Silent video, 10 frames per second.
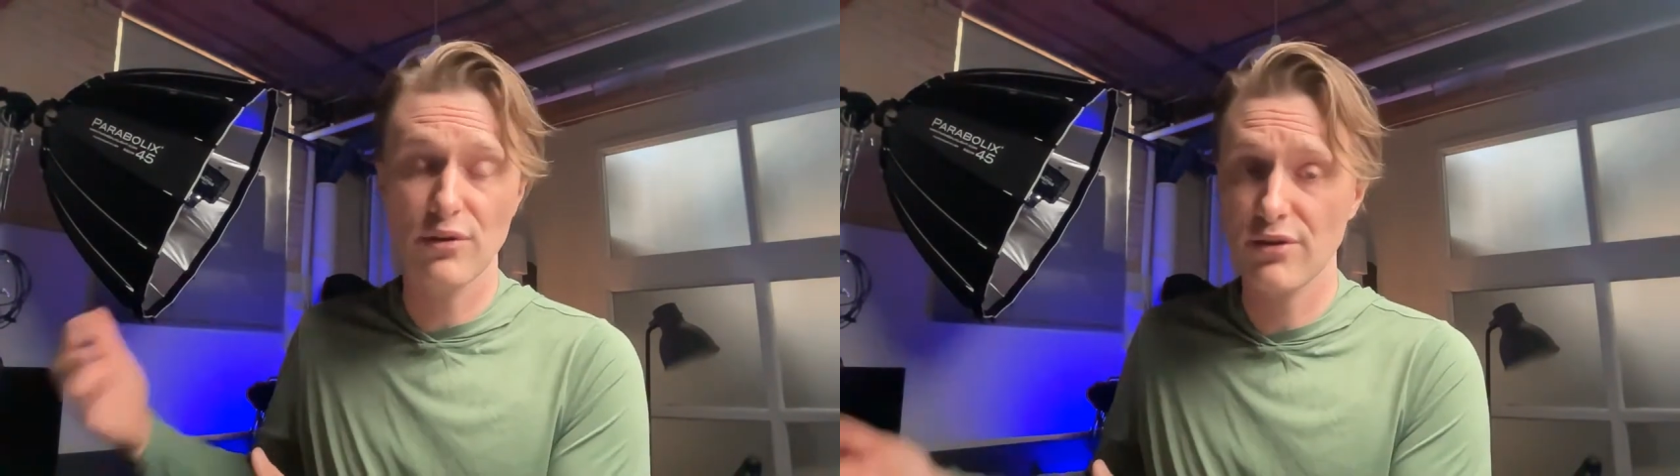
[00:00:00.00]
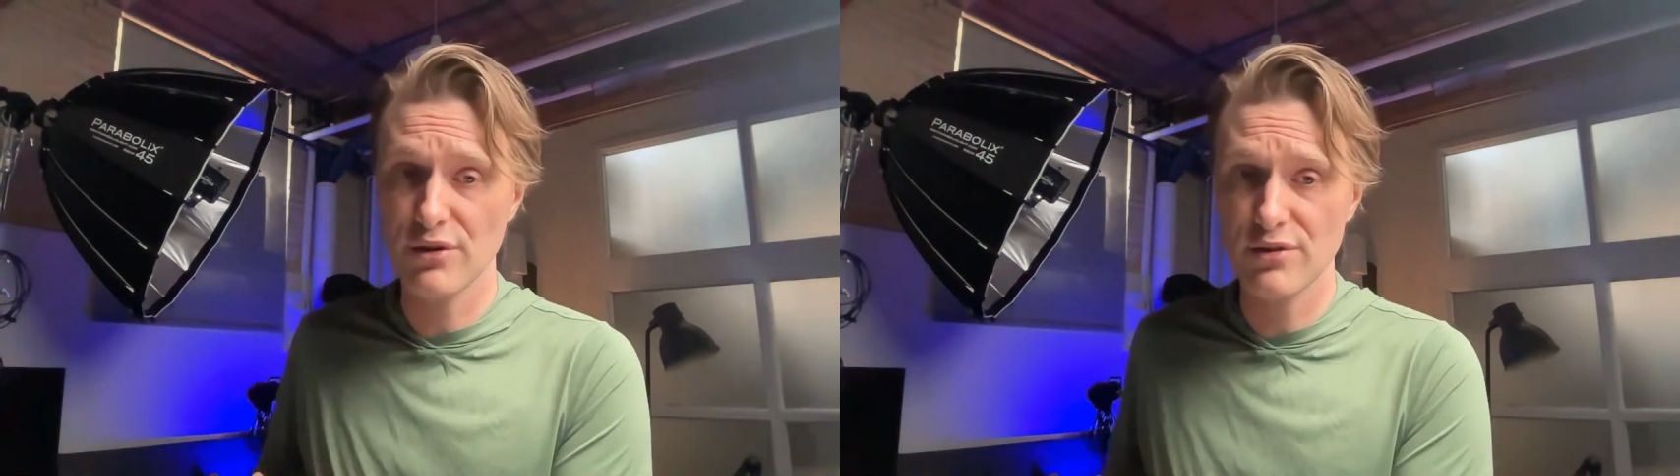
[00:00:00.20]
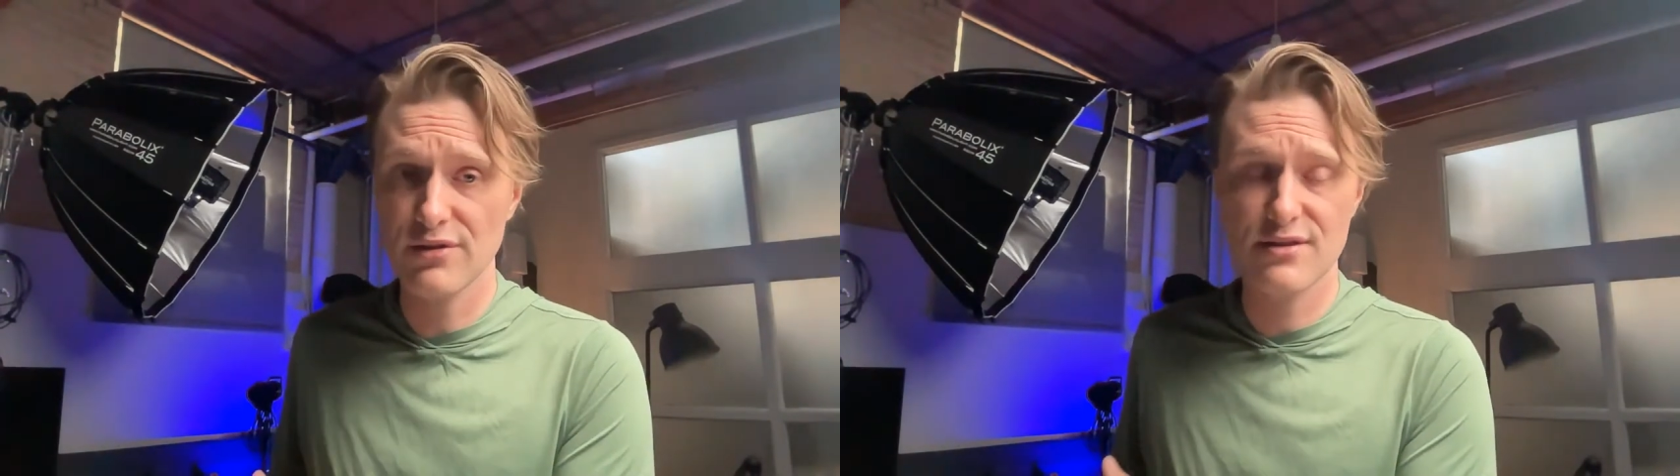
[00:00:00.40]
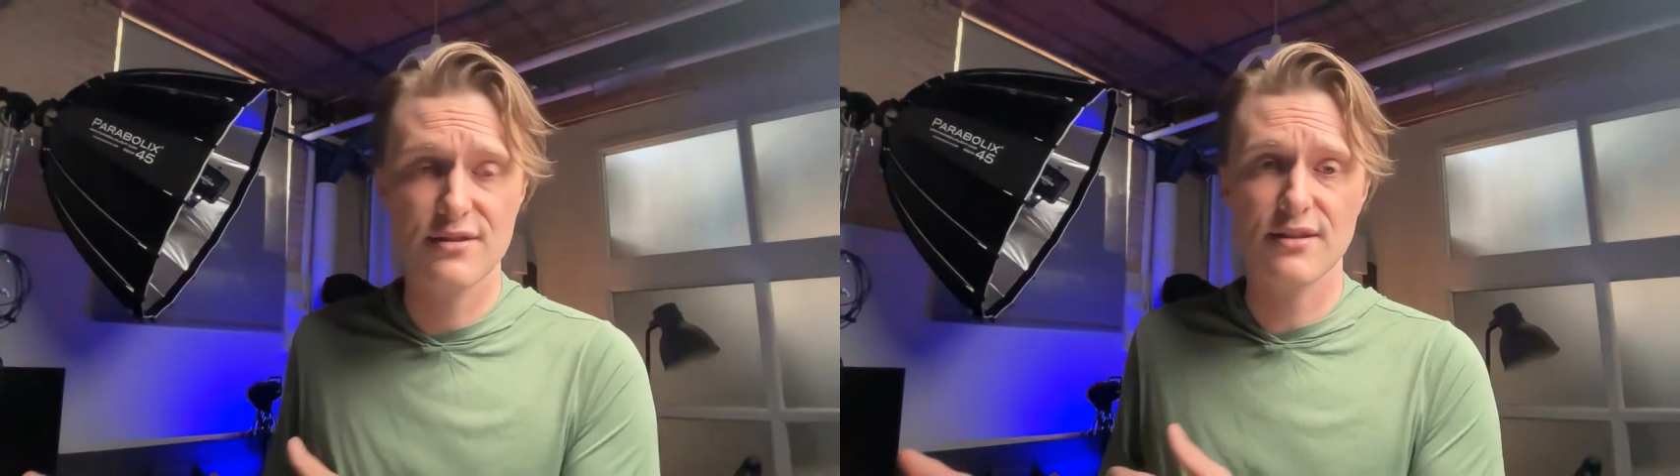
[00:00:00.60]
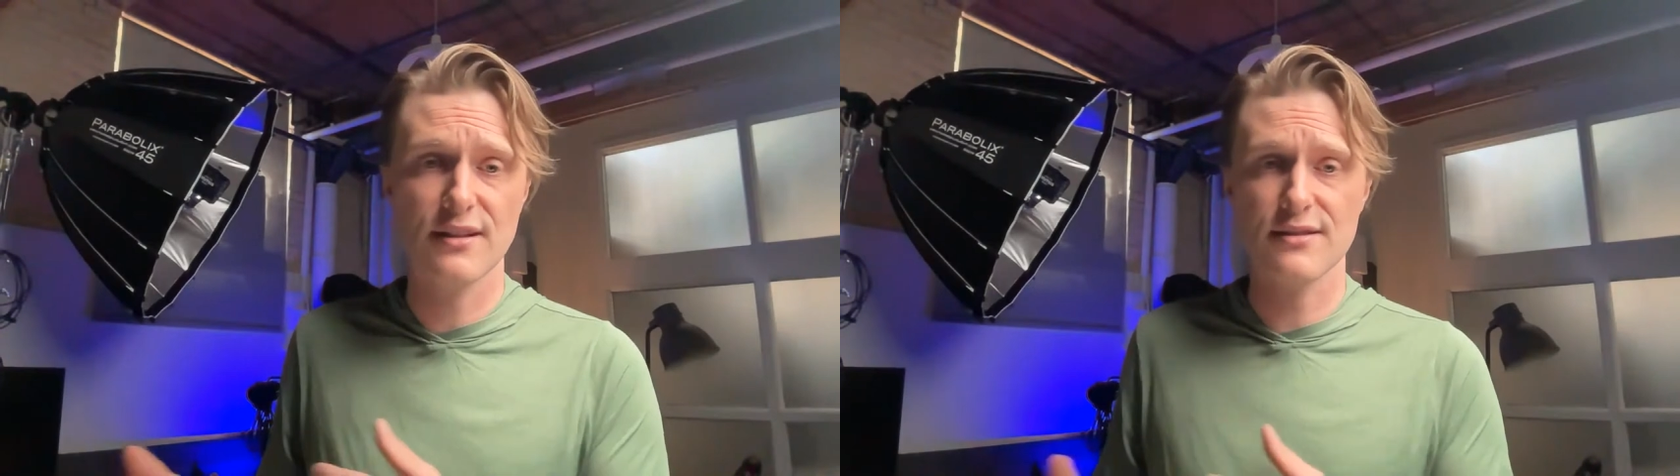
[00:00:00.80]

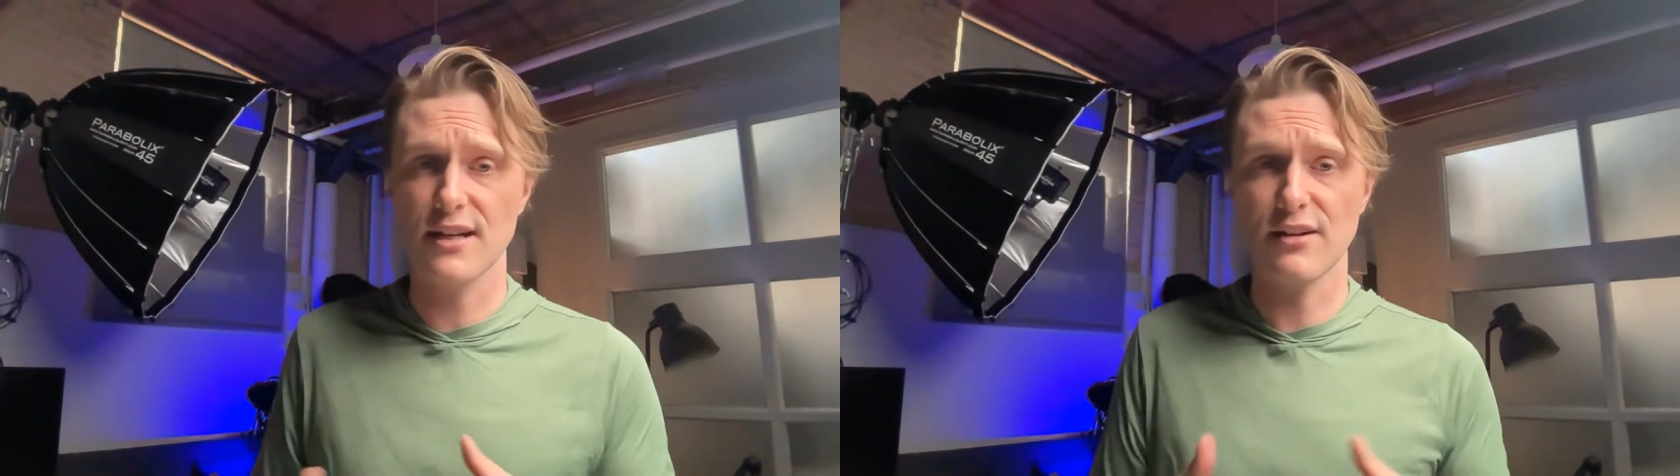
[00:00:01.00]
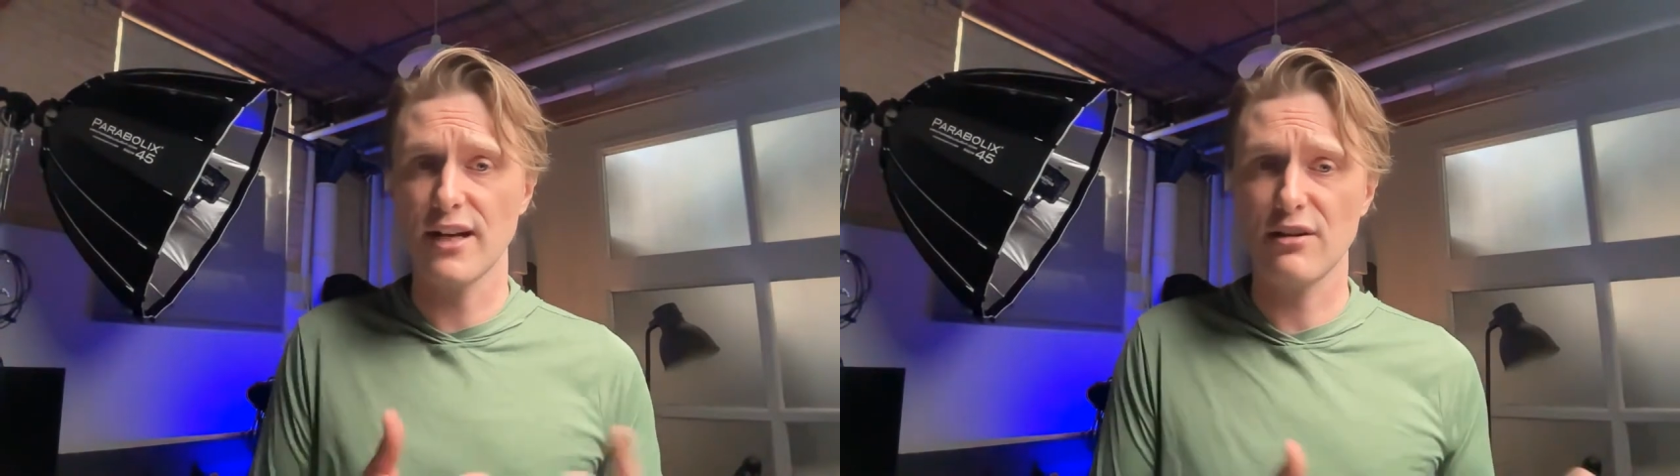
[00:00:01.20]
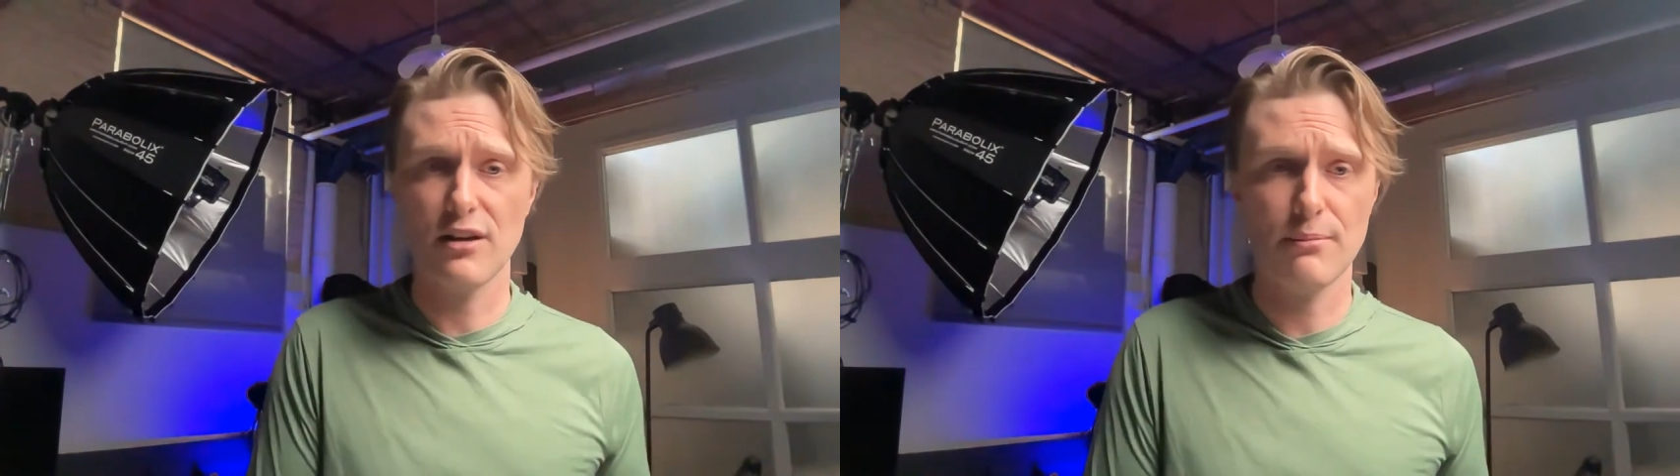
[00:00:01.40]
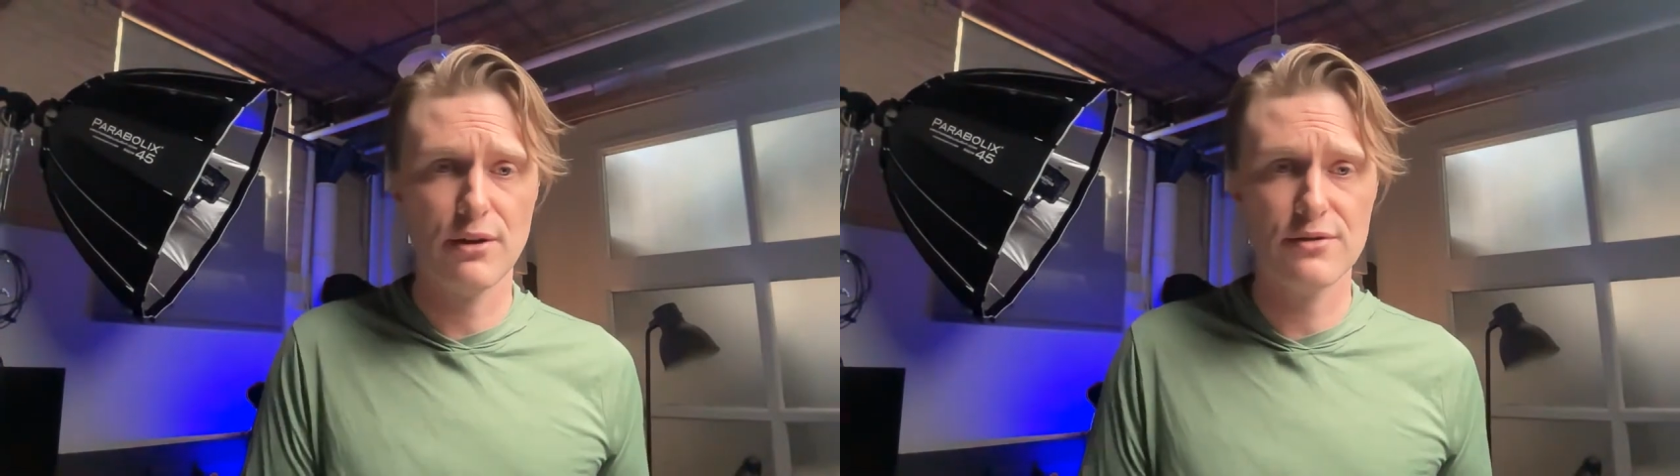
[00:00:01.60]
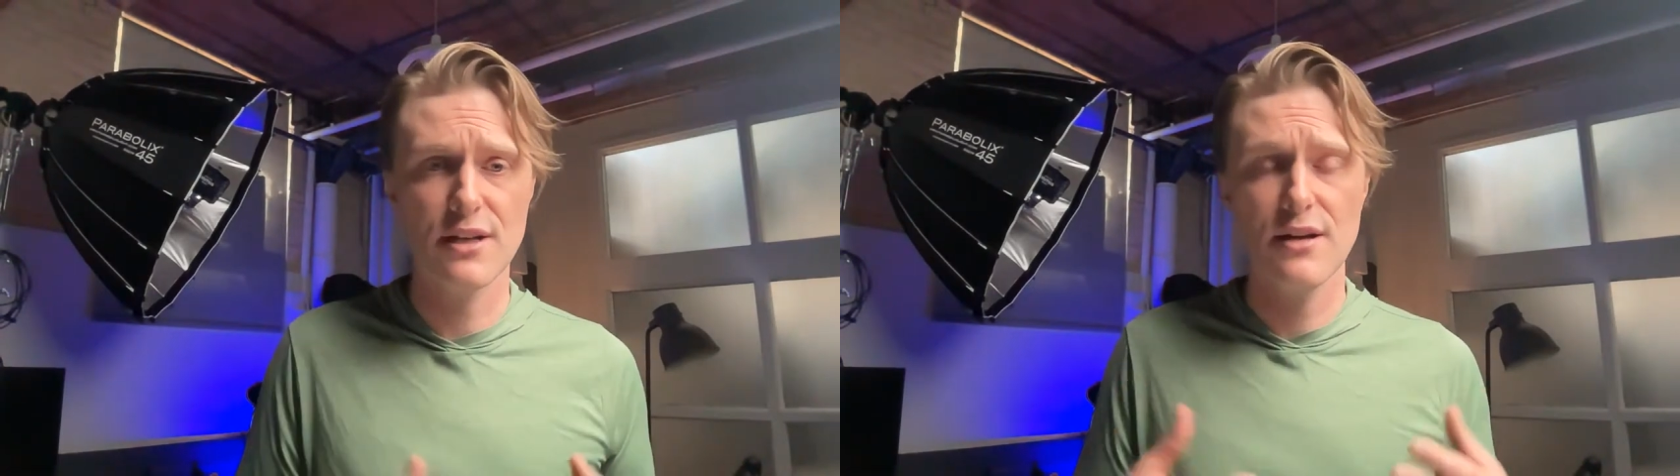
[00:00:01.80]
Thirds? Is it a Nikon
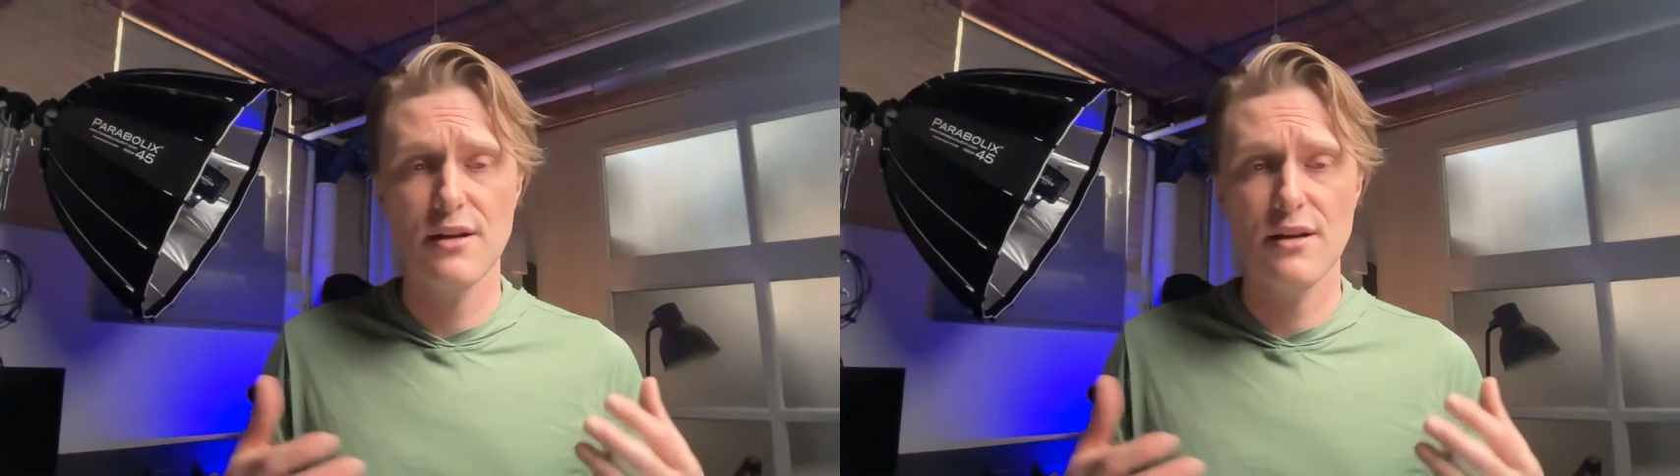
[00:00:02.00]
mount?